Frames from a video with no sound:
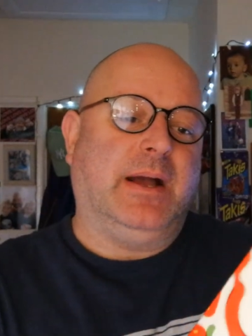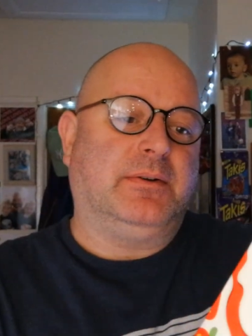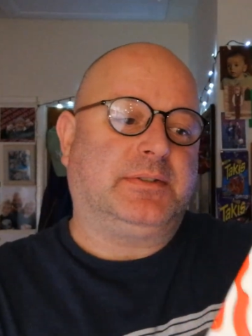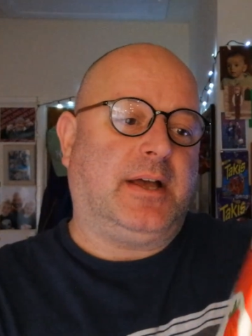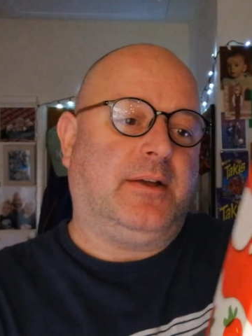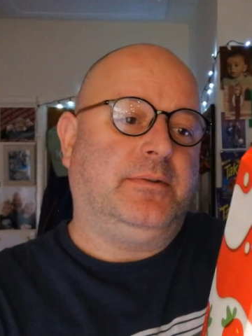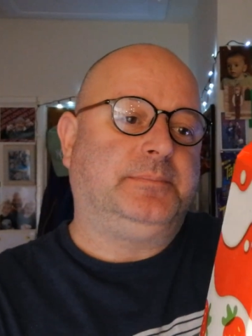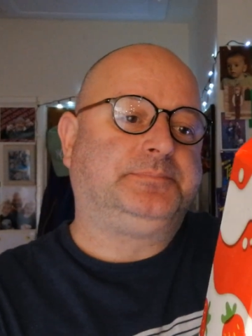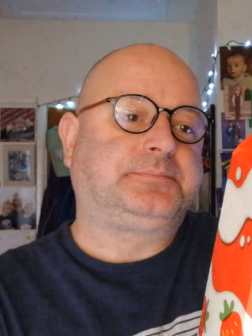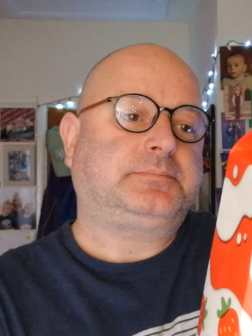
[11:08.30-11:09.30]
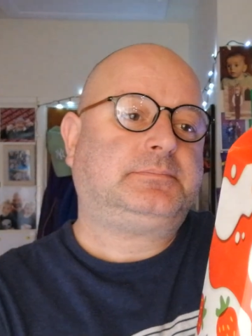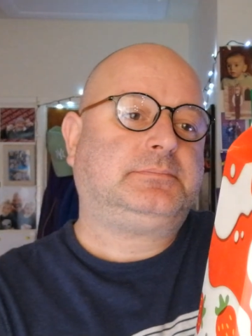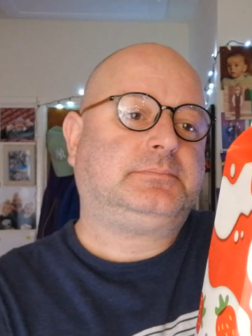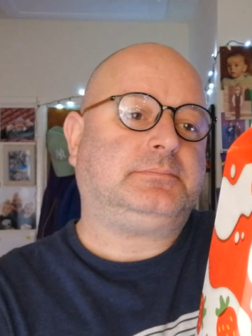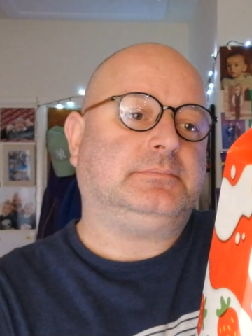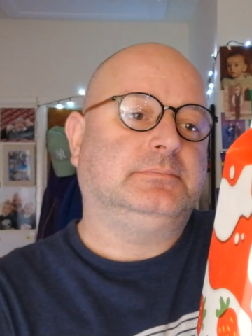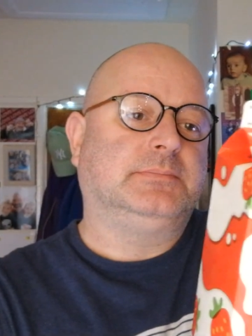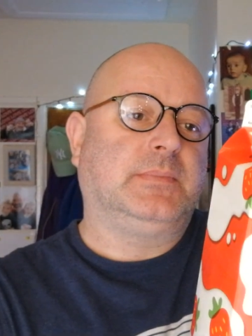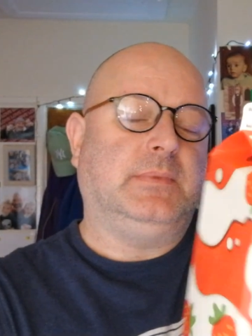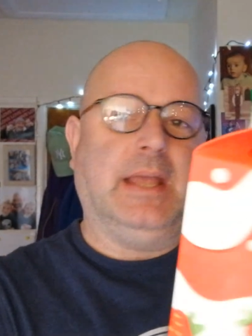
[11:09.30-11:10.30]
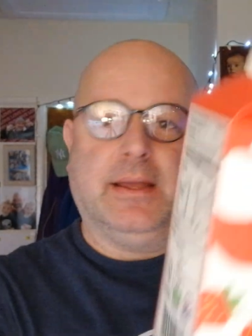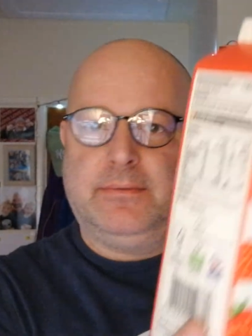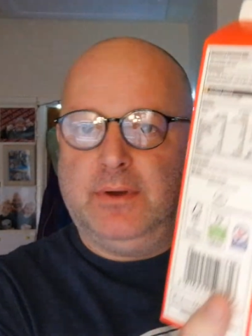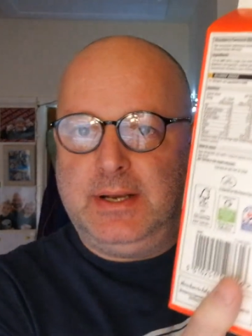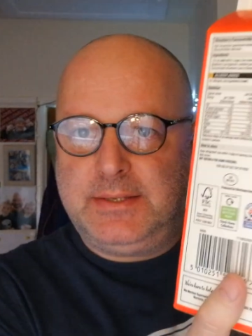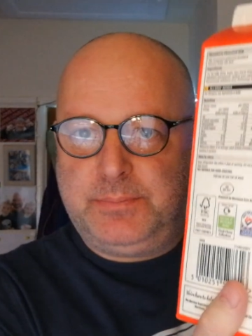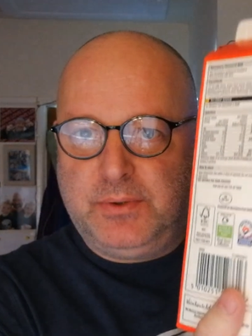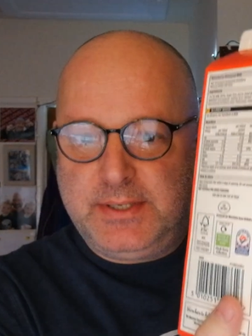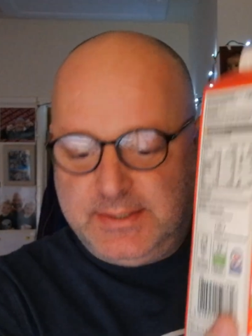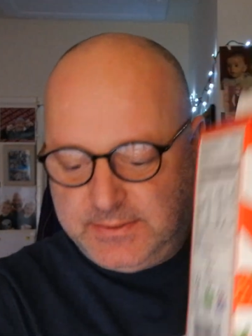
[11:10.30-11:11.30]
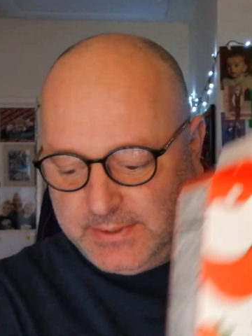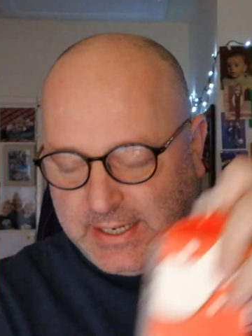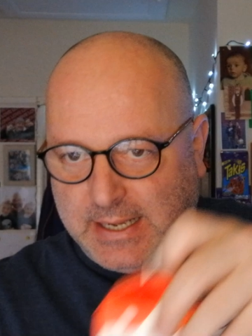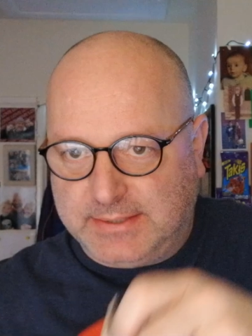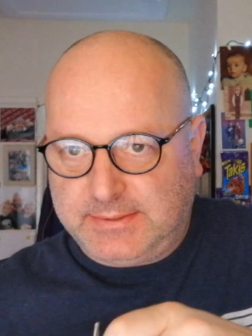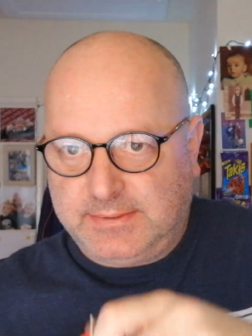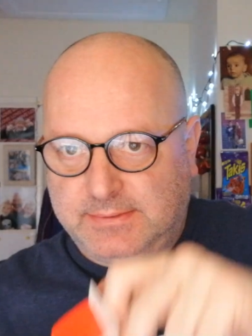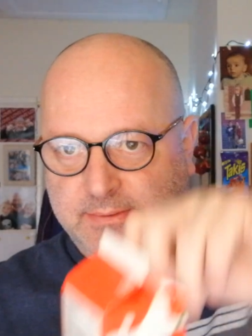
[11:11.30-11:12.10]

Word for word: well. So, yeah, right. Let's pour this into a glass.